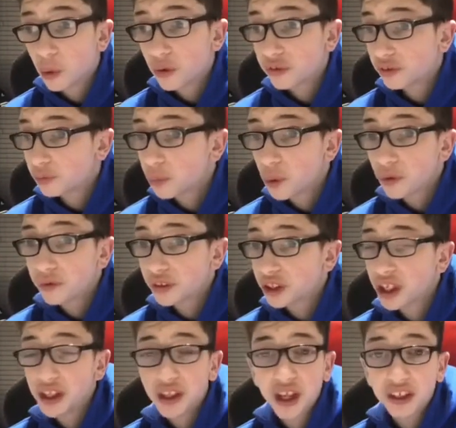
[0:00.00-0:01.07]
Watford,
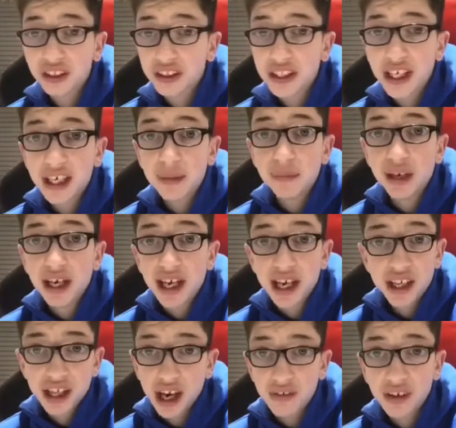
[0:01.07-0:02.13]
another team in that
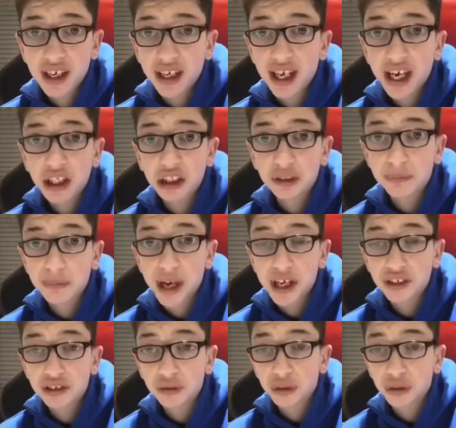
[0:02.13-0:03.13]
relegation battle who